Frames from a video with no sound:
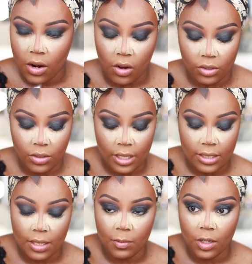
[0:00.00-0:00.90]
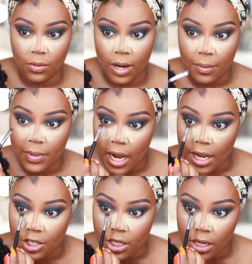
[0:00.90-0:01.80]
and also that same corrupt
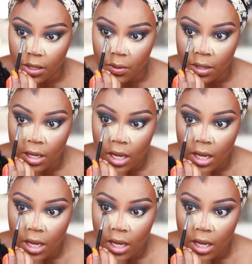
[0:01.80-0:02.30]
eyeshadow